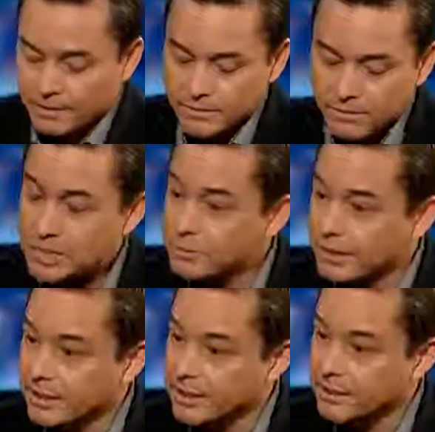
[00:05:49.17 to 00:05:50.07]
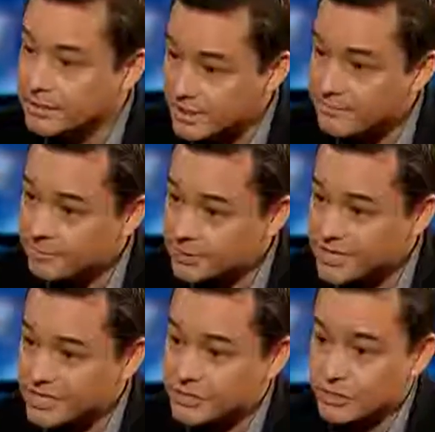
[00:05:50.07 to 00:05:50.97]
So let's be clear, some
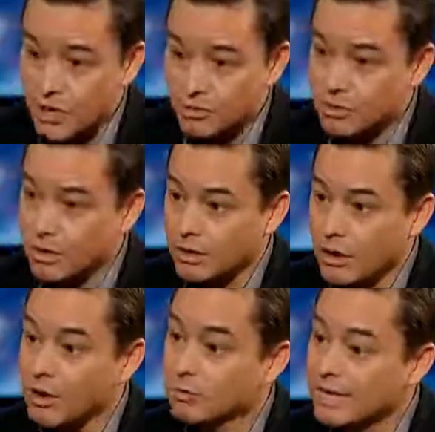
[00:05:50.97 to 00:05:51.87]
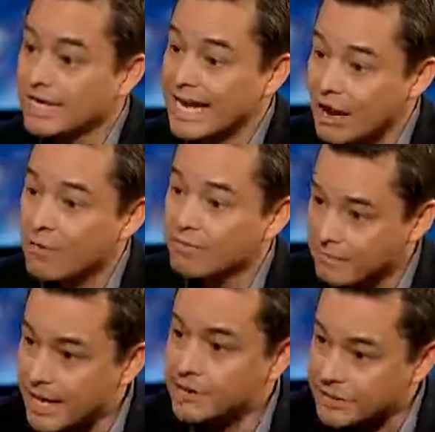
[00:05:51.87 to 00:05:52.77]
First Nations are already out
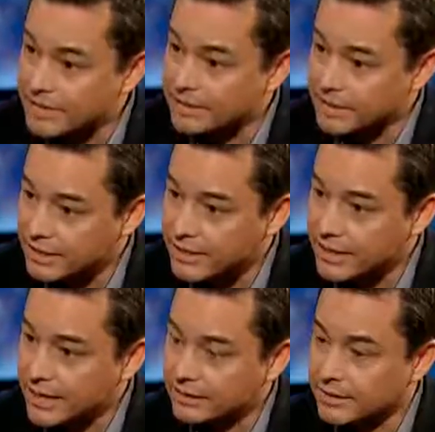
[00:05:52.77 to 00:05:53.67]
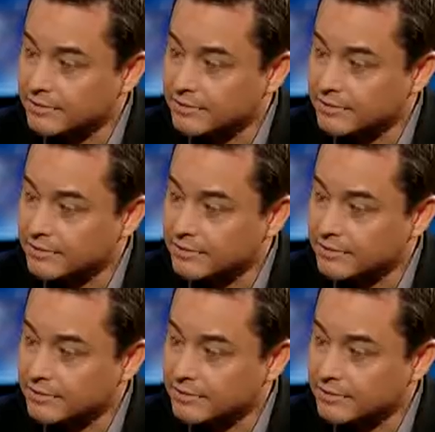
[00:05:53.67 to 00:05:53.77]
from underneath the Indian Act.